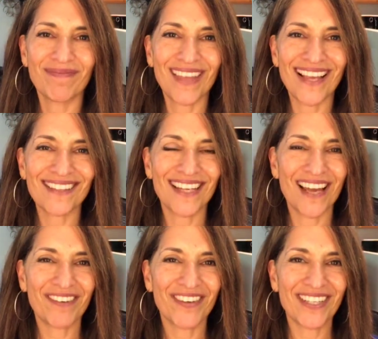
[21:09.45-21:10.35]
Thanks and
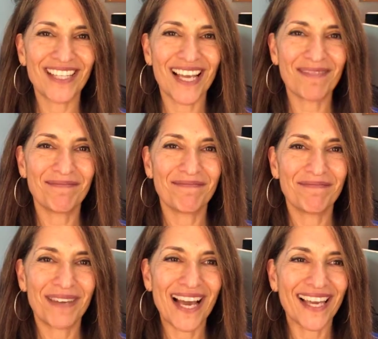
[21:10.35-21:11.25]
have a great day.
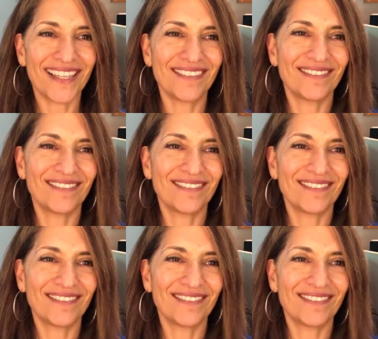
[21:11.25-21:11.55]
Bye.